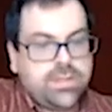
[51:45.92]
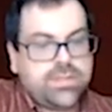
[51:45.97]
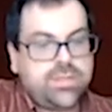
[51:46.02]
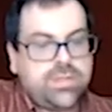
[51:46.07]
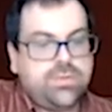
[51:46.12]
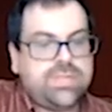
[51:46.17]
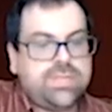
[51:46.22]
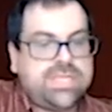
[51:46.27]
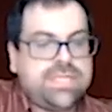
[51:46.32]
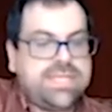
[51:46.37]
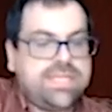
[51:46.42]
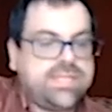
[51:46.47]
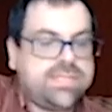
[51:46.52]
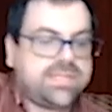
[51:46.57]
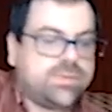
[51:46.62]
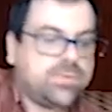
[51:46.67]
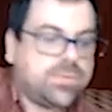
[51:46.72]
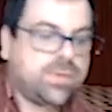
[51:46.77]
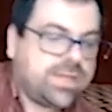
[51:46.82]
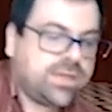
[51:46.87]
Two t
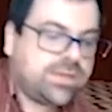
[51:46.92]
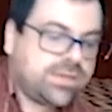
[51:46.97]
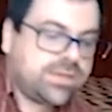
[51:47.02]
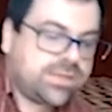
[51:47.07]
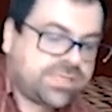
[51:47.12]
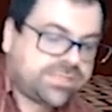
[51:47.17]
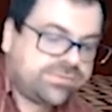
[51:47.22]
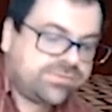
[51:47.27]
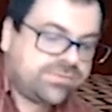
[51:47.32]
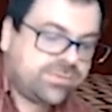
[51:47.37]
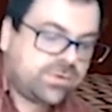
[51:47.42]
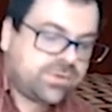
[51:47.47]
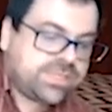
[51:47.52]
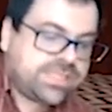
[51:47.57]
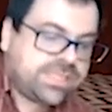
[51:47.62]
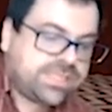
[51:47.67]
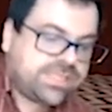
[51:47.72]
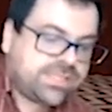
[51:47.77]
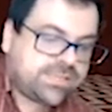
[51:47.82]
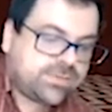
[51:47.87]
squared is
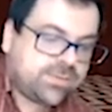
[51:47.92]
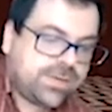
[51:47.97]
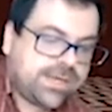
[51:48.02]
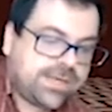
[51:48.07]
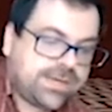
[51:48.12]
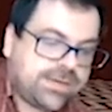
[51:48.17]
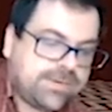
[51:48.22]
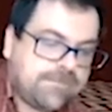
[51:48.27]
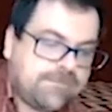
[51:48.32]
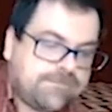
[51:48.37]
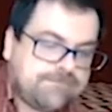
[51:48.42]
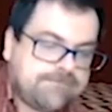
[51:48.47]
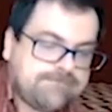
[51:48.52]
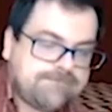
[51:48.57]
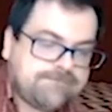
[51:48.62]
4t squared.